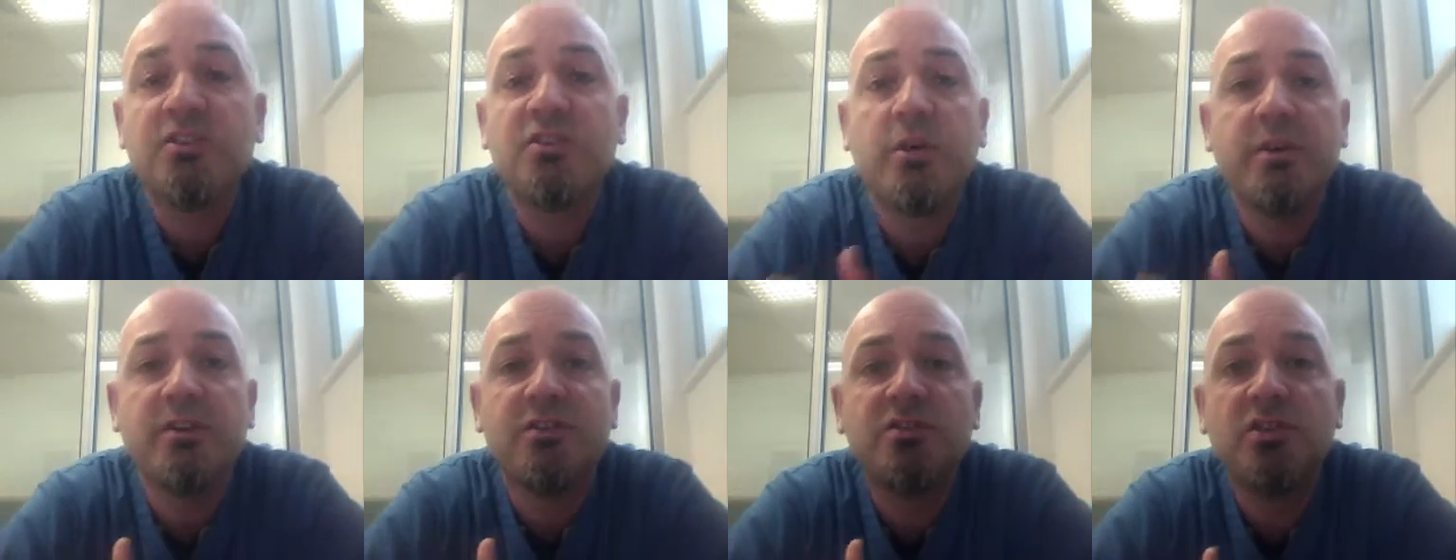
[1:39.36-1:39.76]

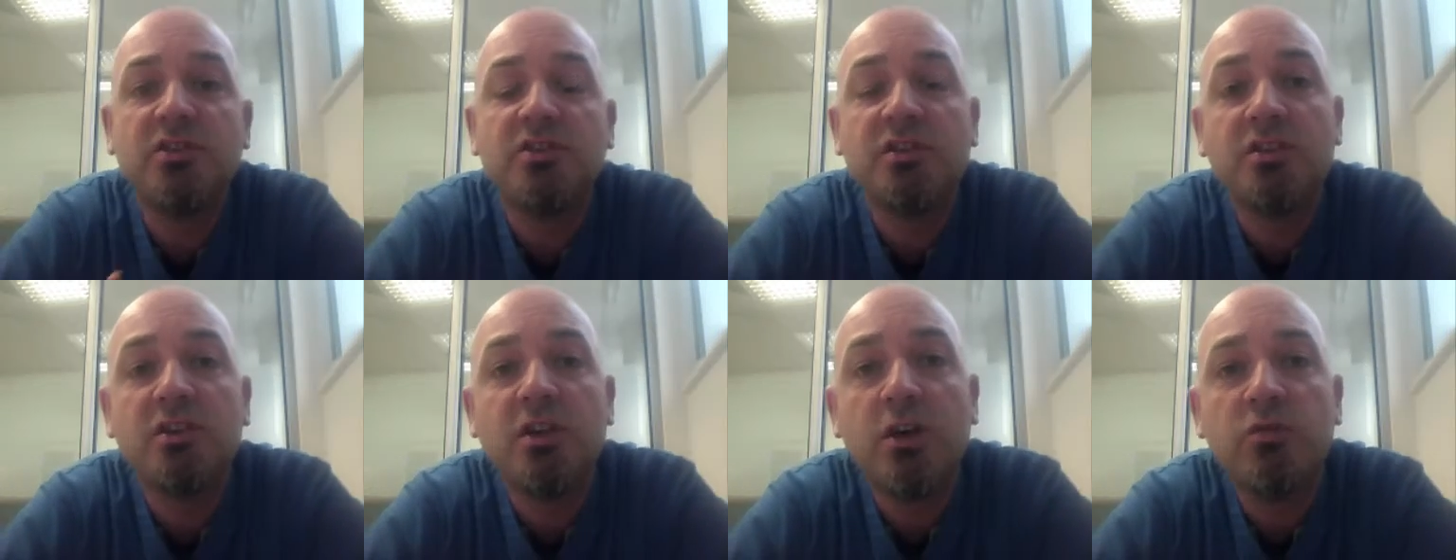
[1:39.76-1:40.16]
So it's
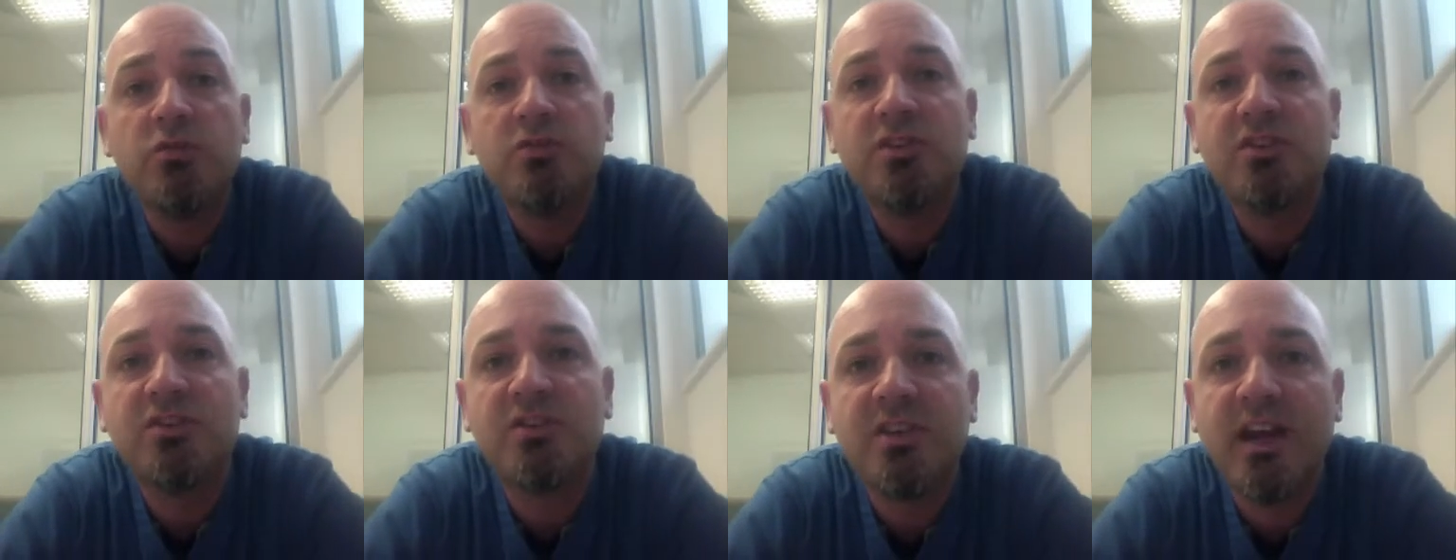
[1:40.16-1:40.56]
just a
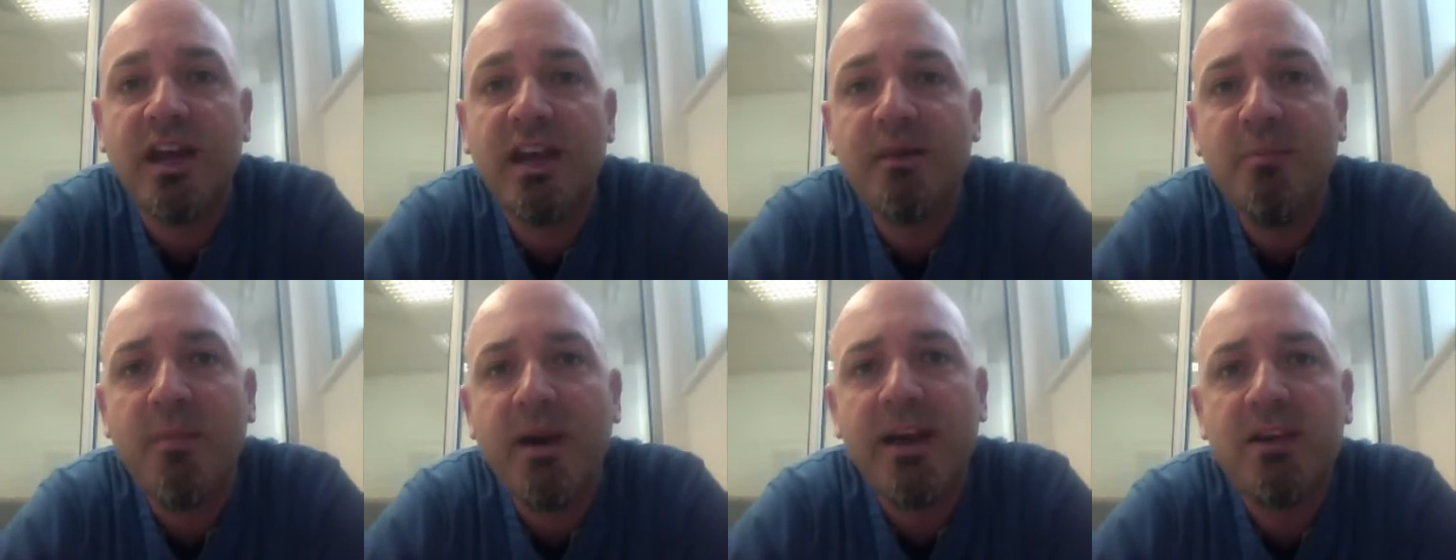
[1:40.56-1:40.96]
note to
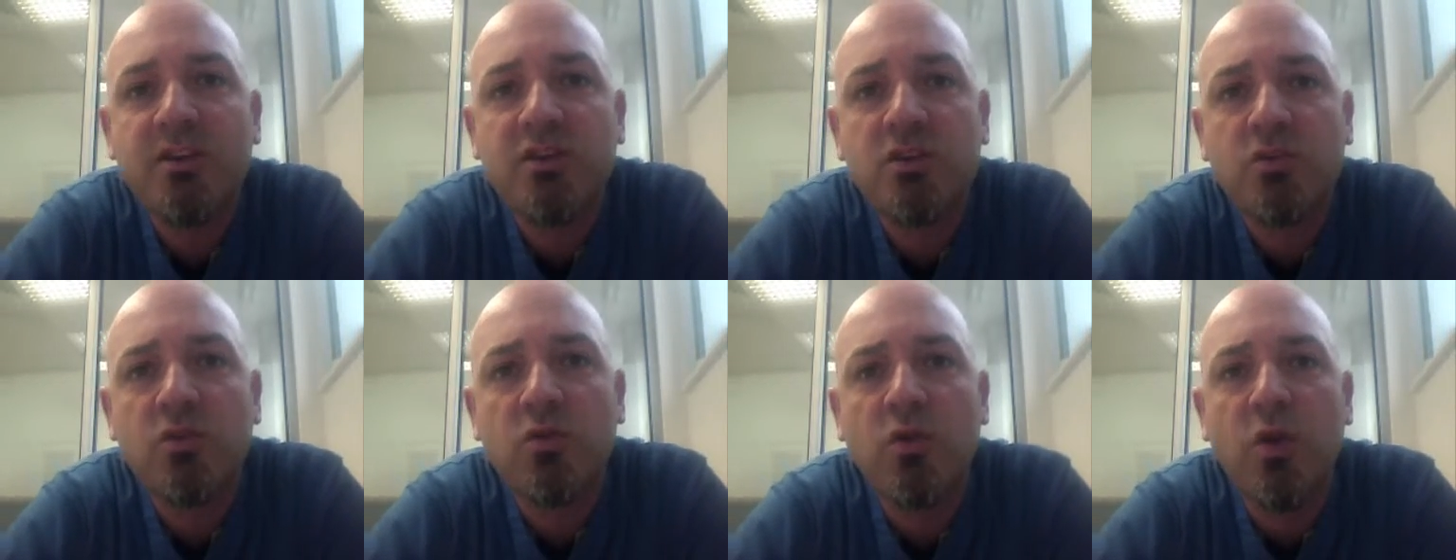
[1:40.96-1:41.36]
say,
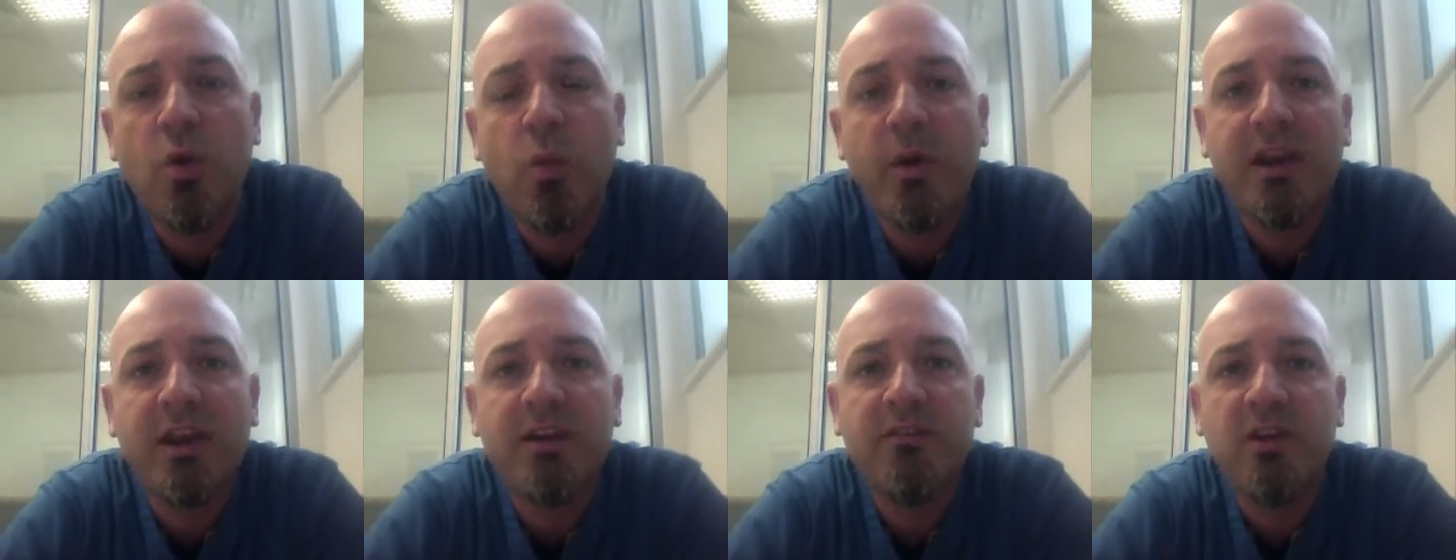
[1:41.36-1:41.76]
make sure
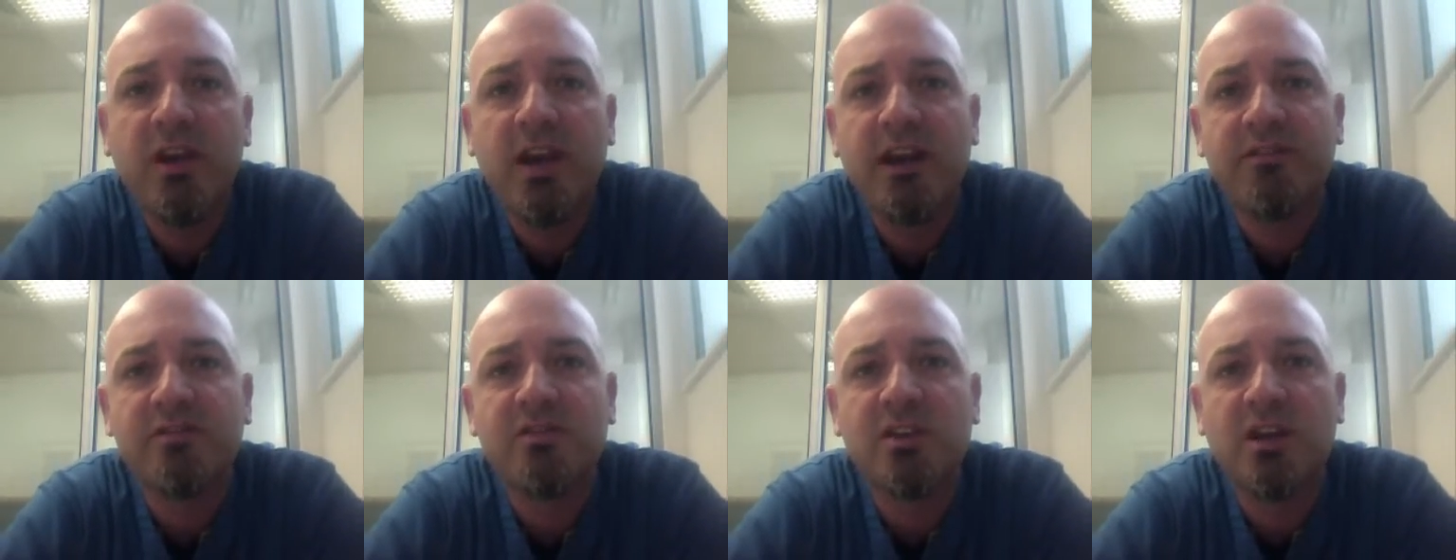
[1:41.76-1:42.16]
that whenever you
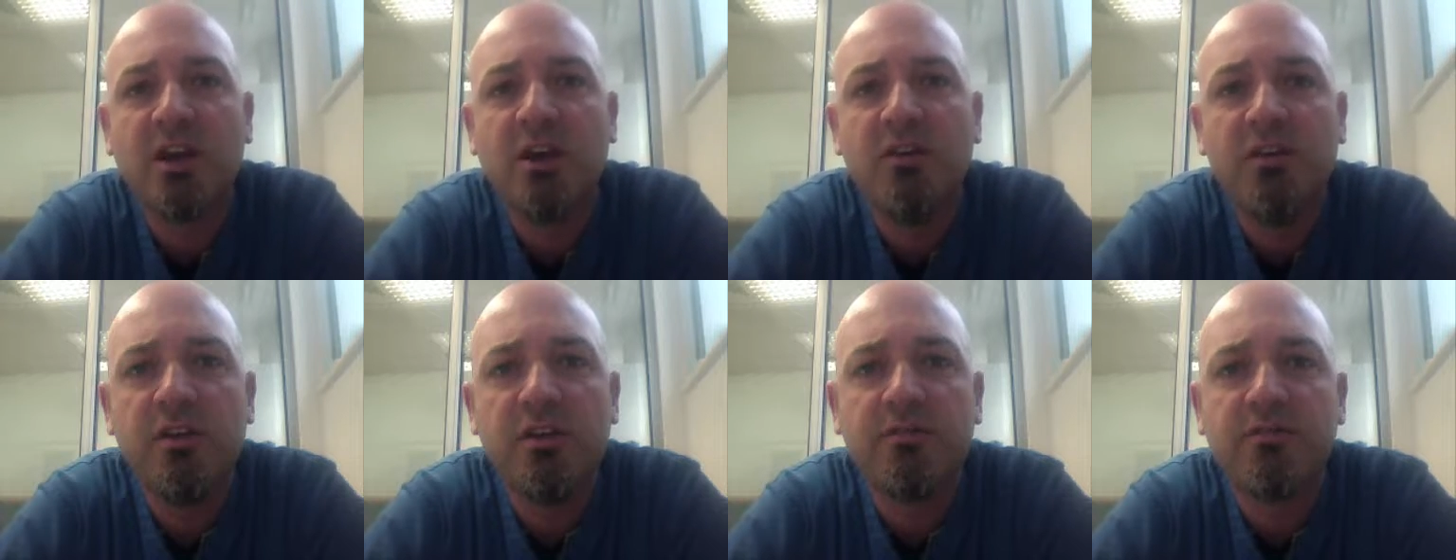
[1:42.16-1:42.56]
have
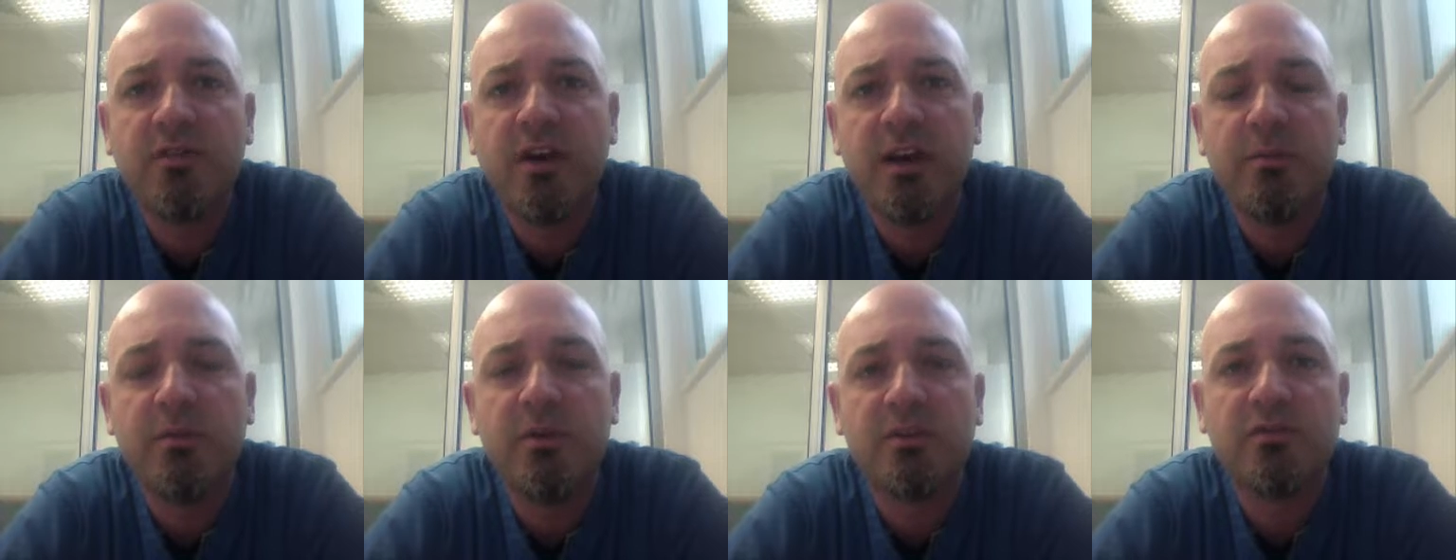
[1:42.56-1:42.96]
zirconia
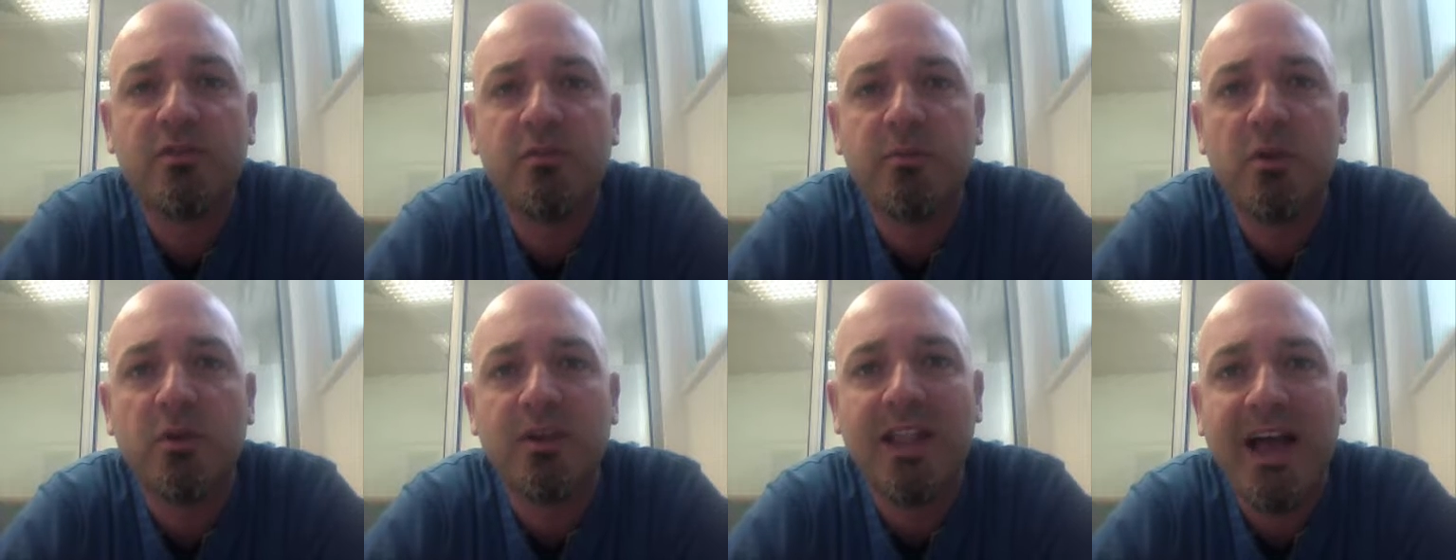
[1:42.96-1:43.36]
frameworks
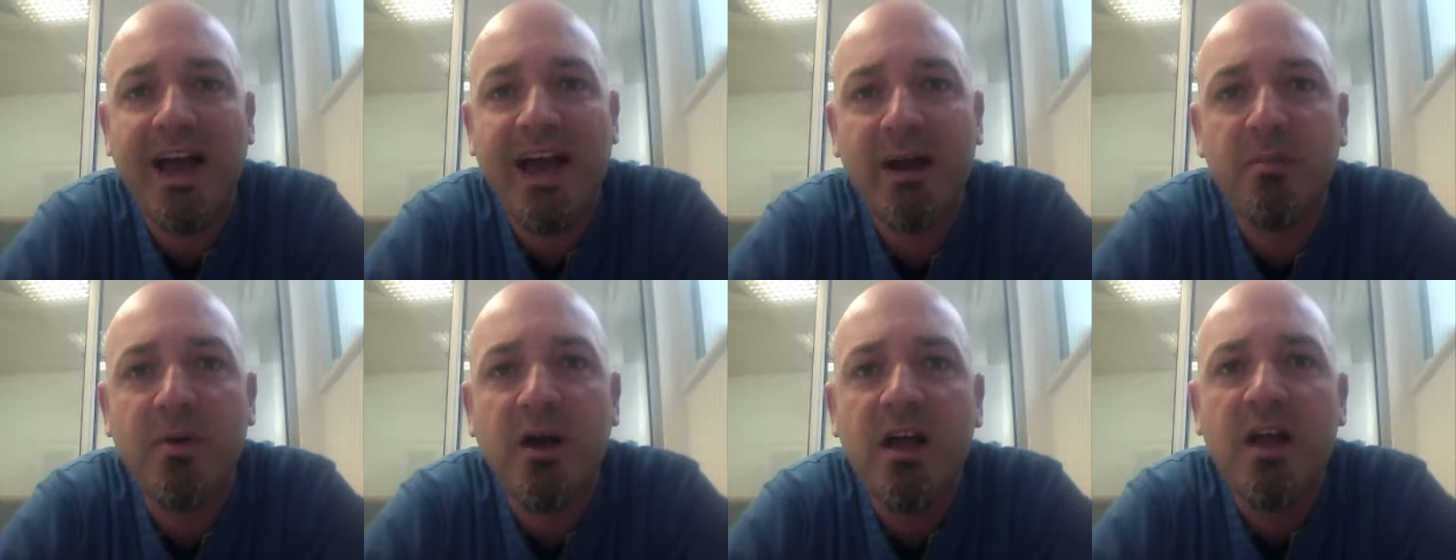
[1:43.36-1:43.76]
from your
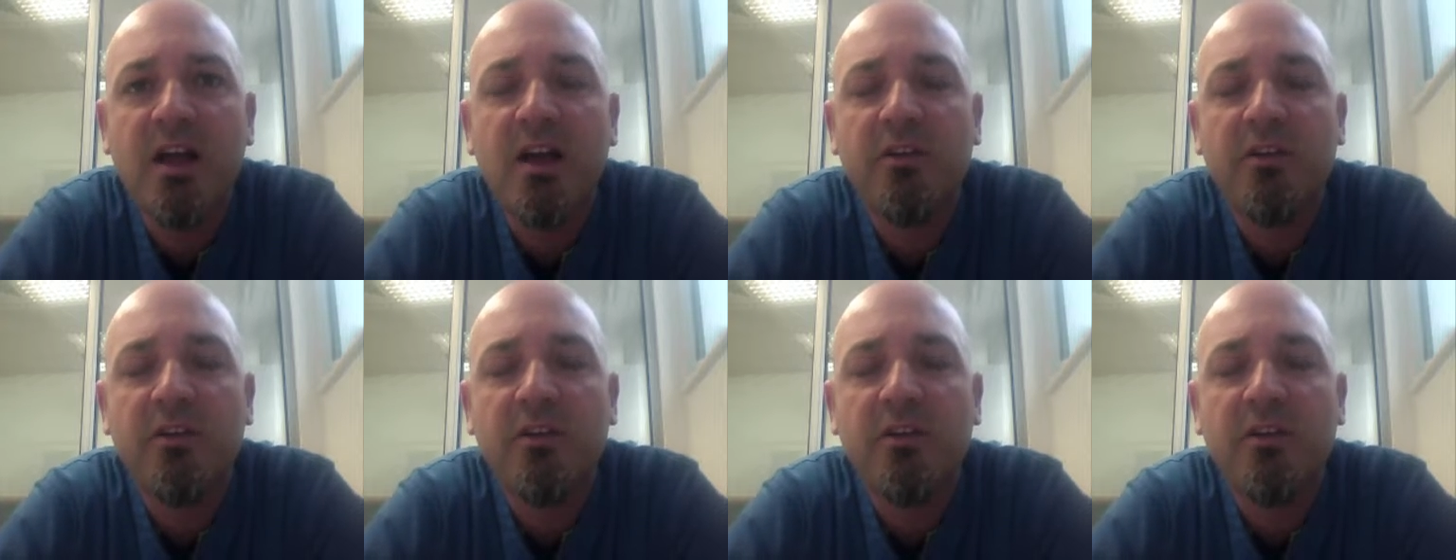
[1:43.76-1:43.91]
lab,